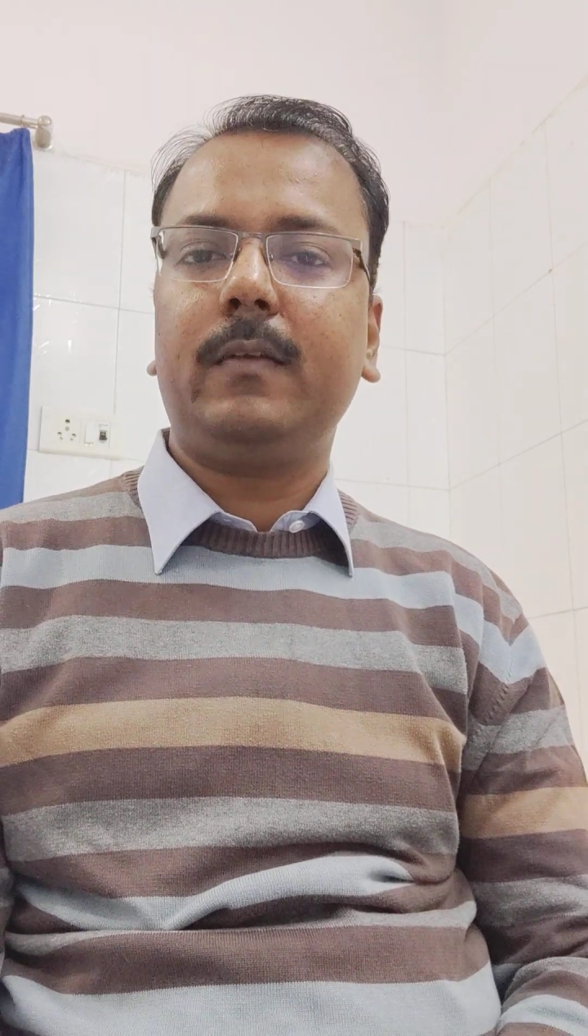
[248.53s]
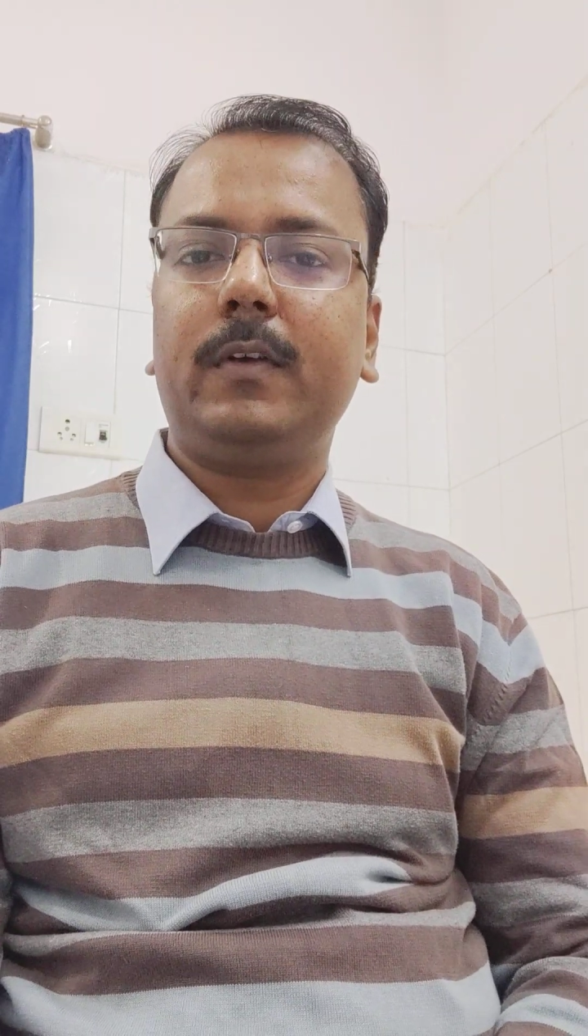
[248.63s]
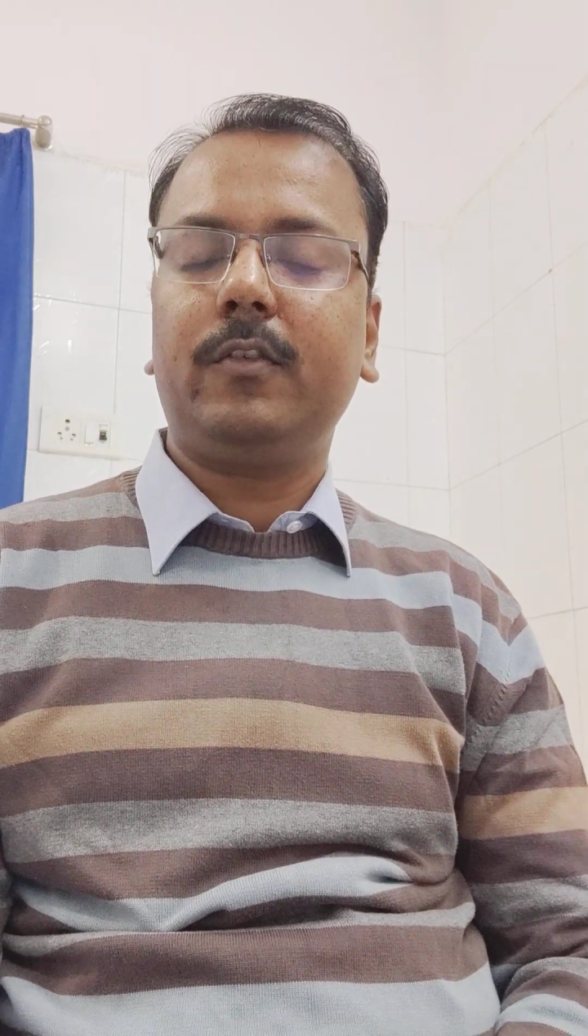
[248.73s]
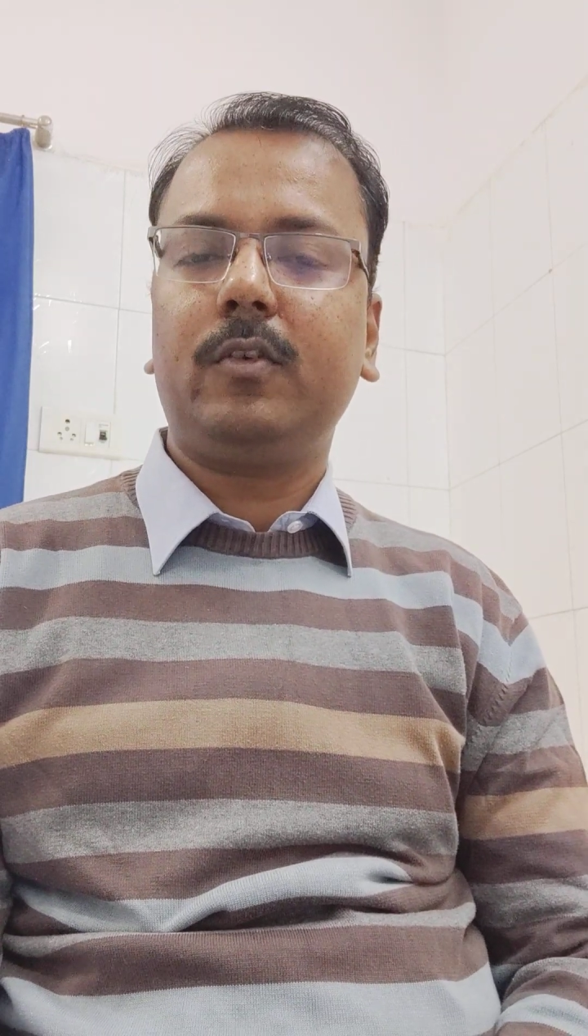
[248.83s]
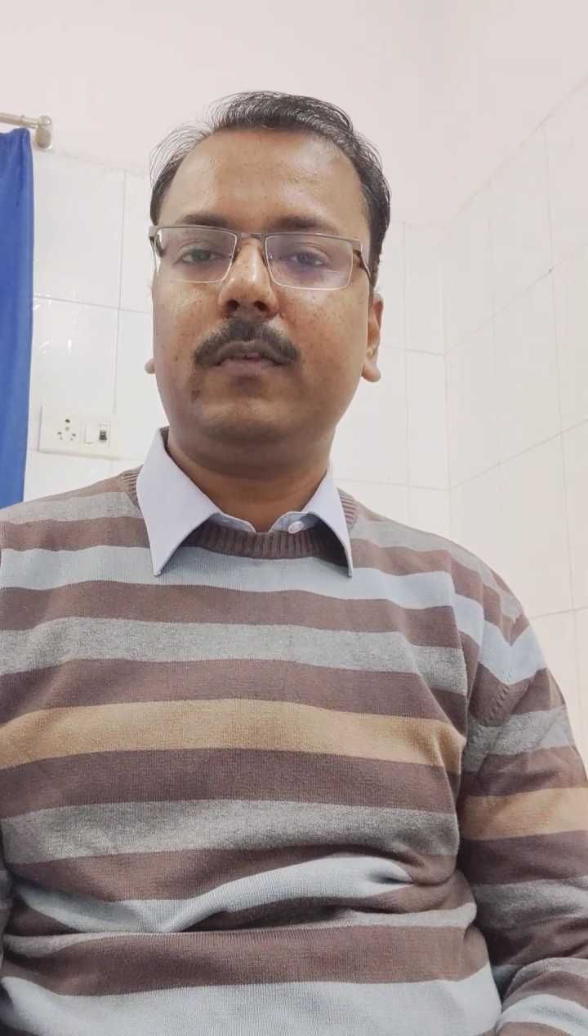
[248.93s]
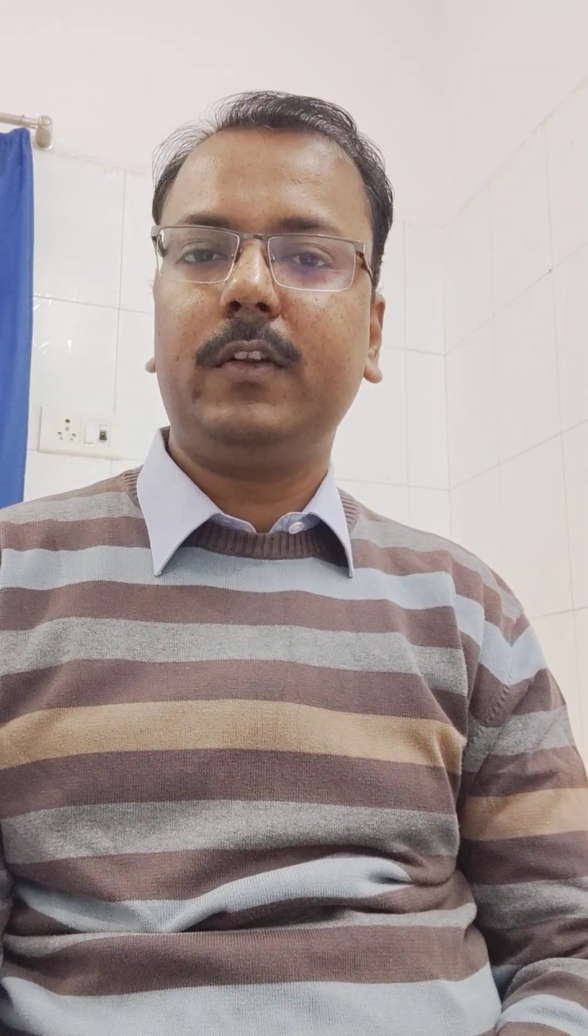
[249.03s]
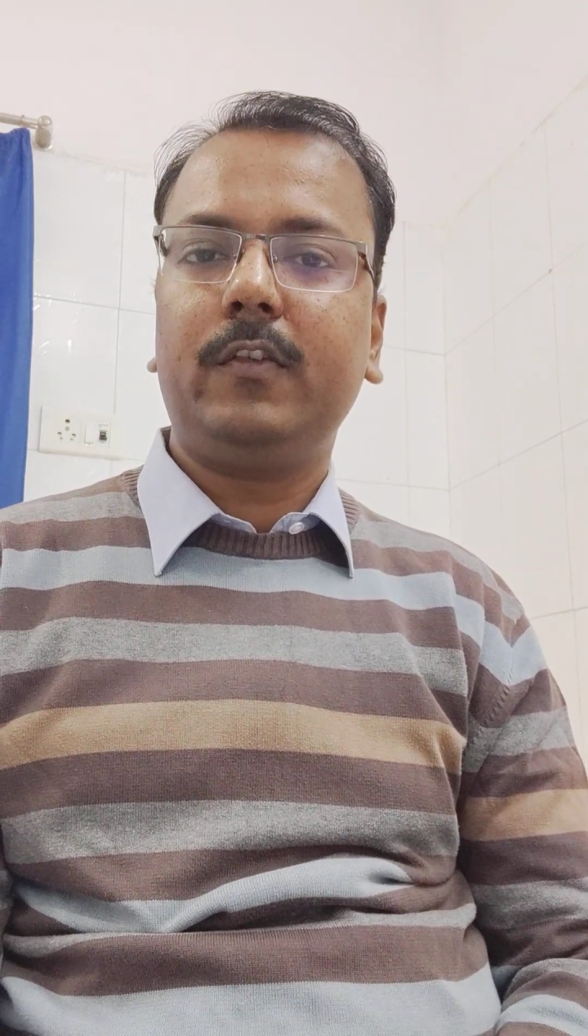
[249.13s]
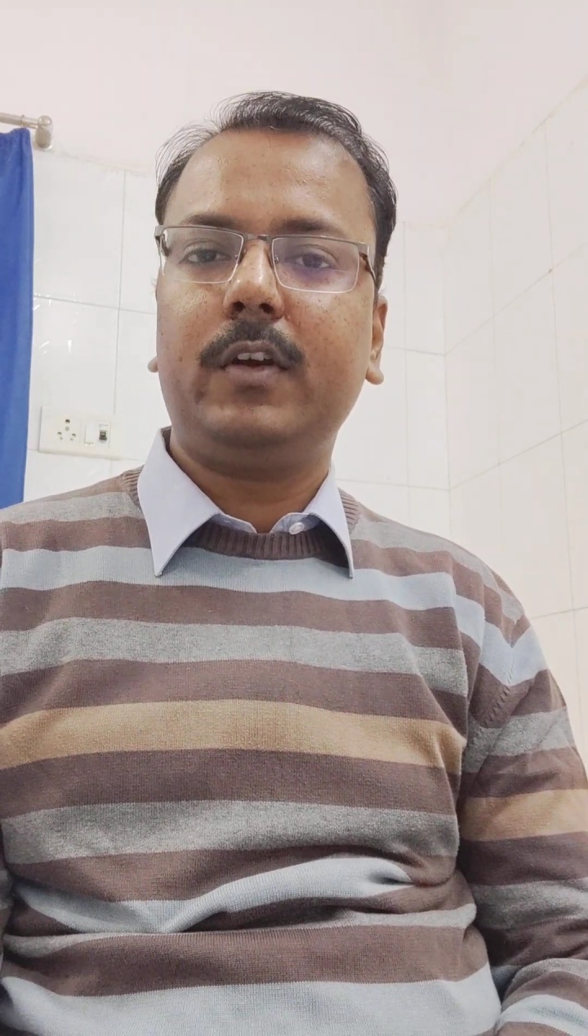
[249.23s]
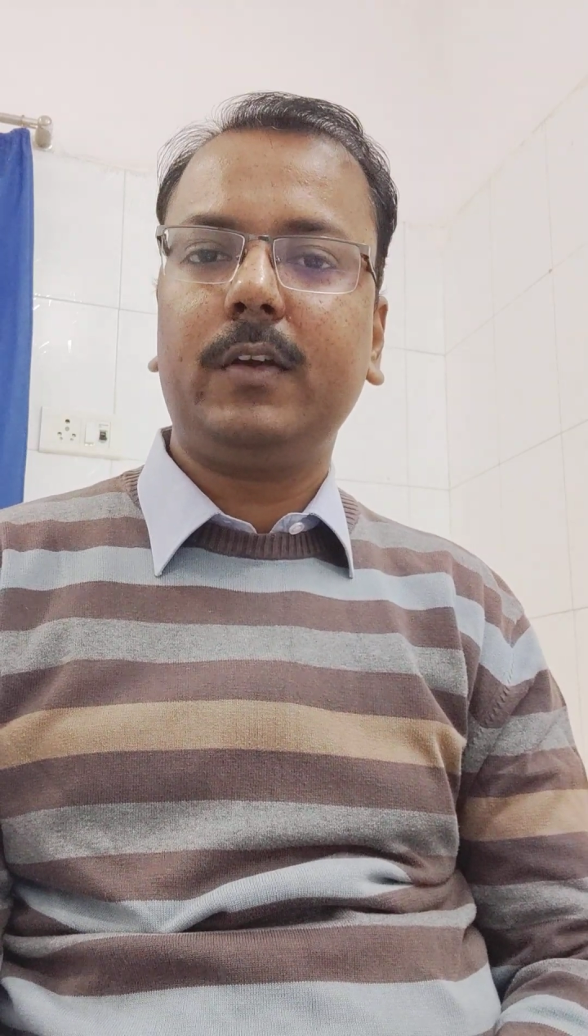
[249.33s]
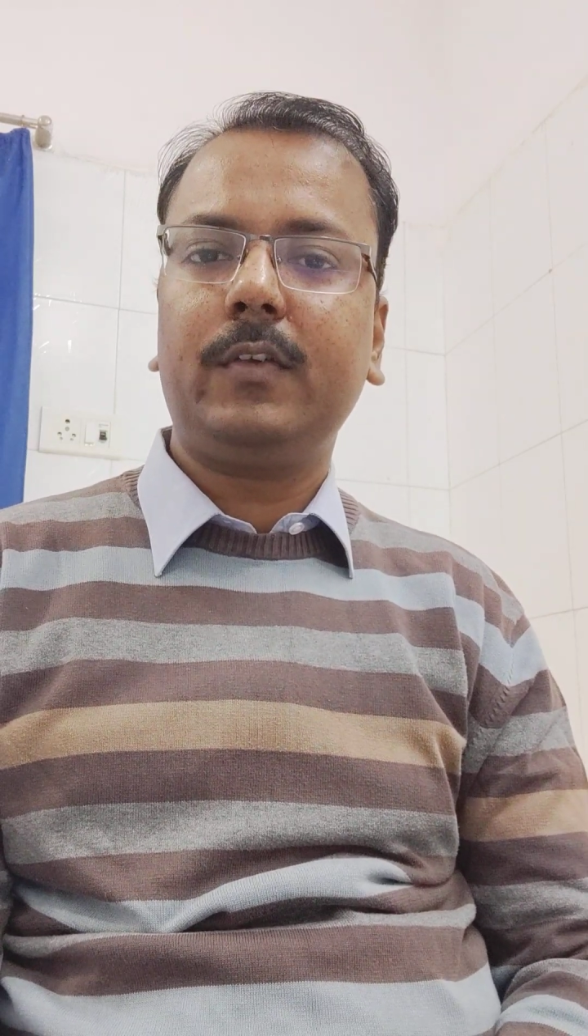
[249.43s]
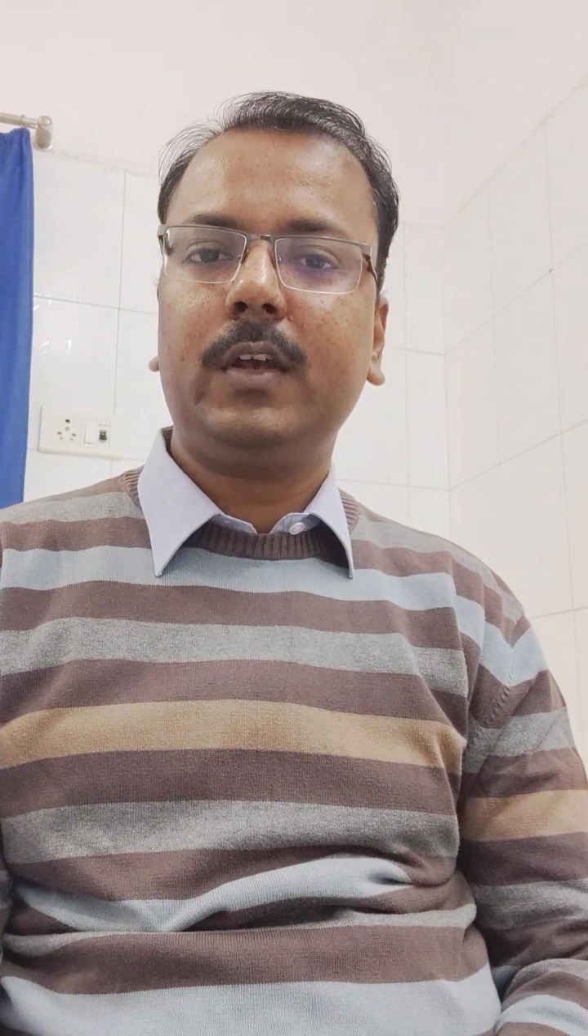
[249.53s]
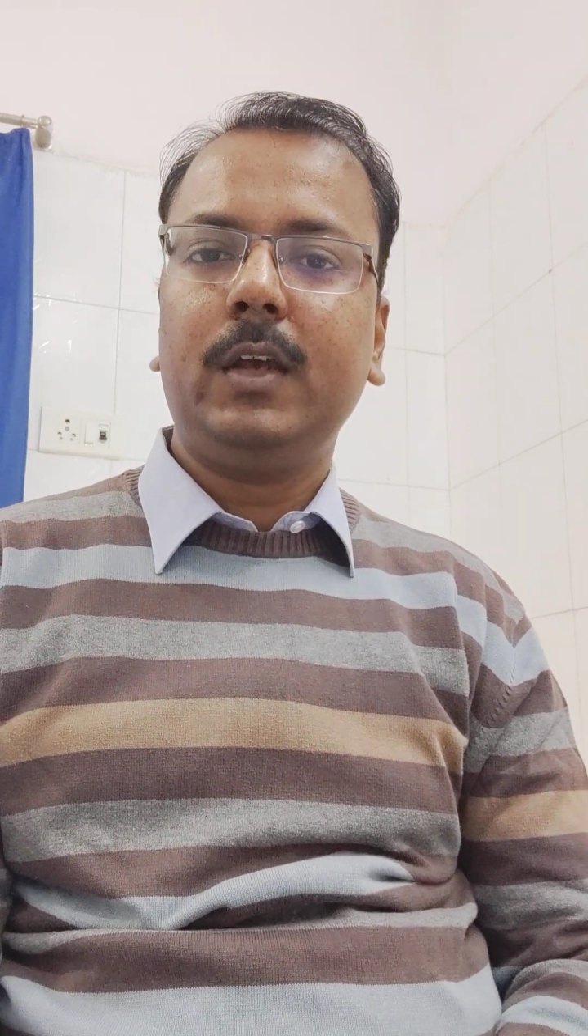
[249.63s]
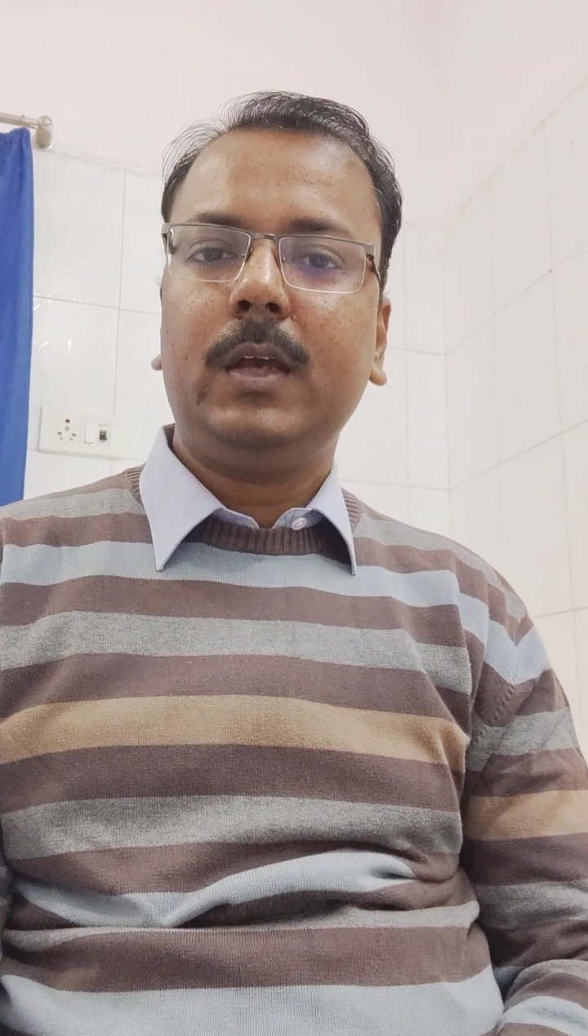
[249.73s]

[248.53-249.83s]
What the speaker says: effects of these drugs,